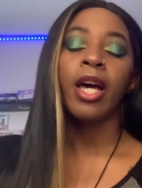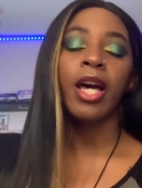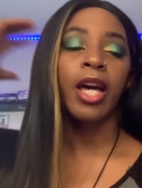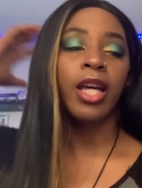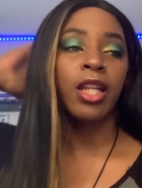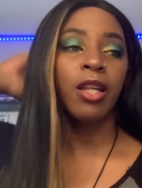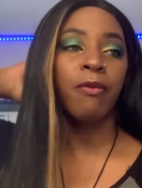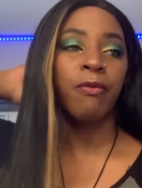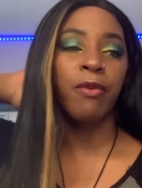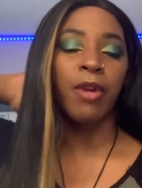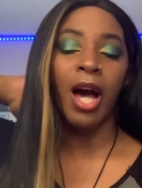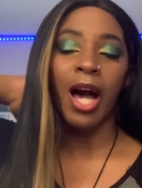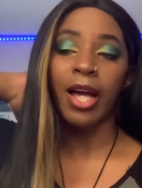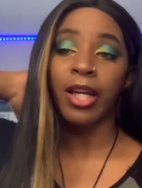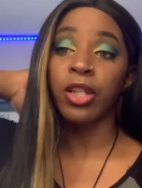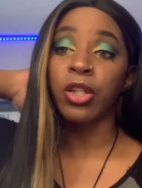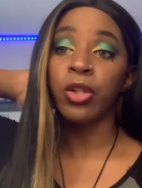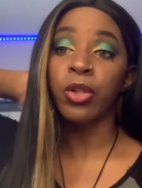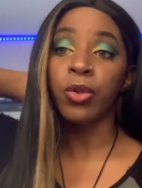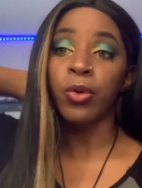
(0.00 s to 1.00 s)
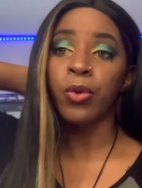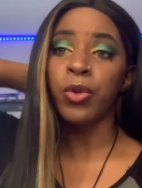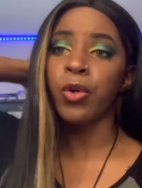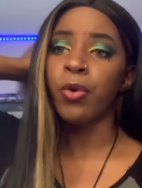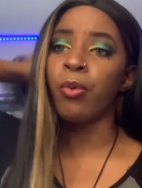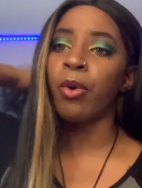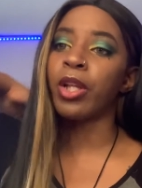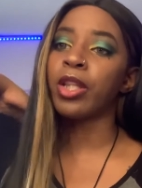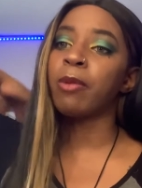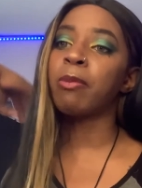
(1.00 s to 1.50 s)
And if not you, you
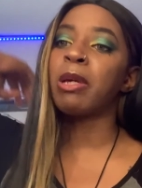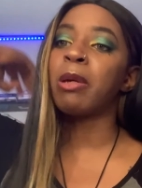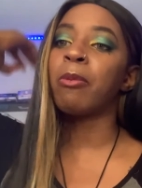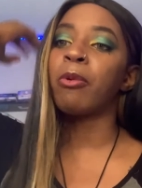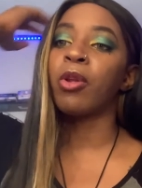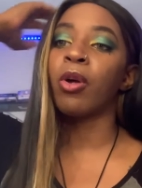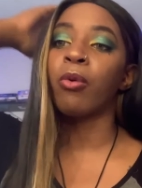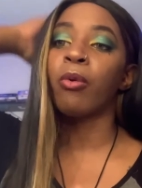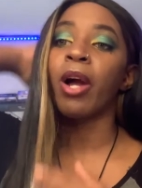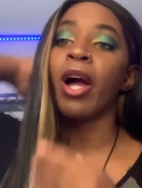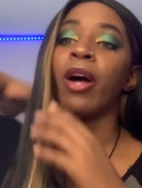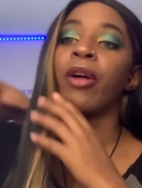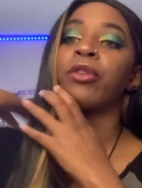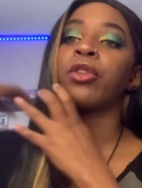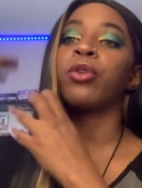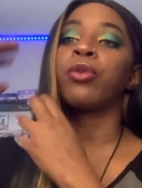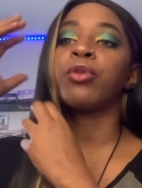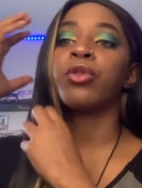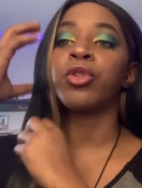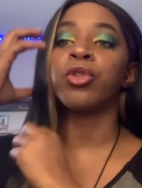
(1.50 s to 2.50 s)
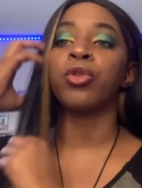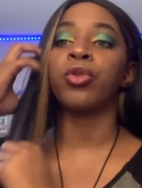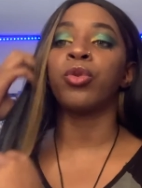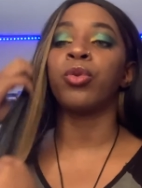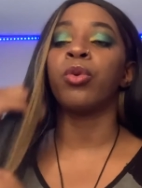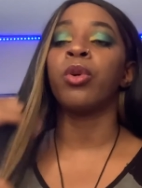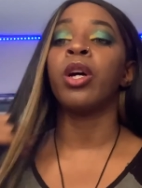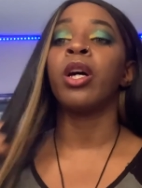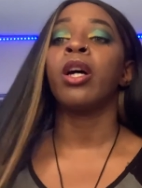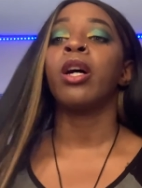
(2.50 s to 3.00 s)
want the people around you
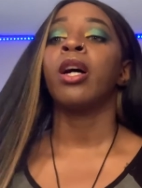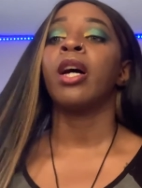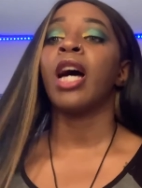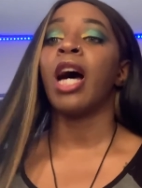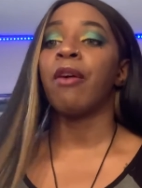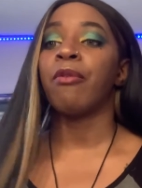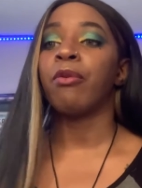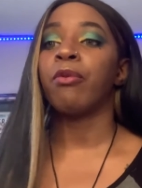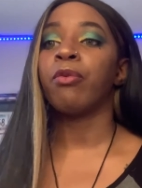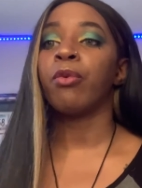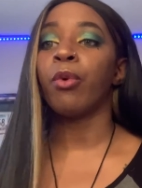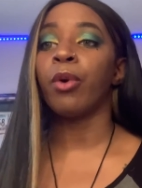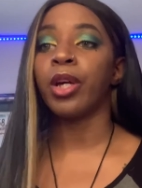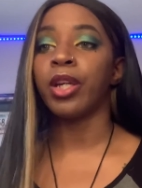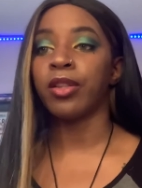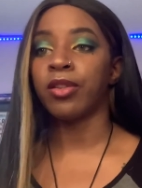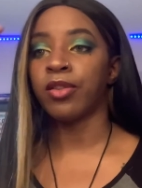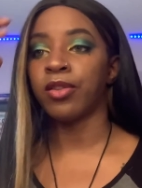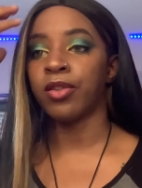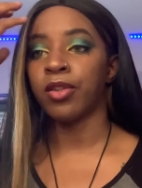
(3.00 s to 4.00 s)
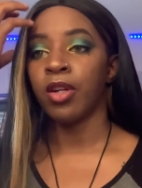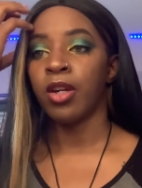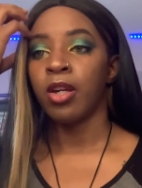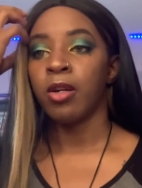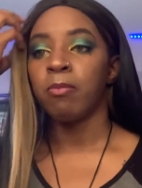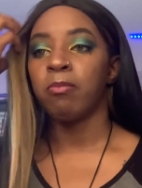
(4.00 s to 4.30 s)
to have a voice.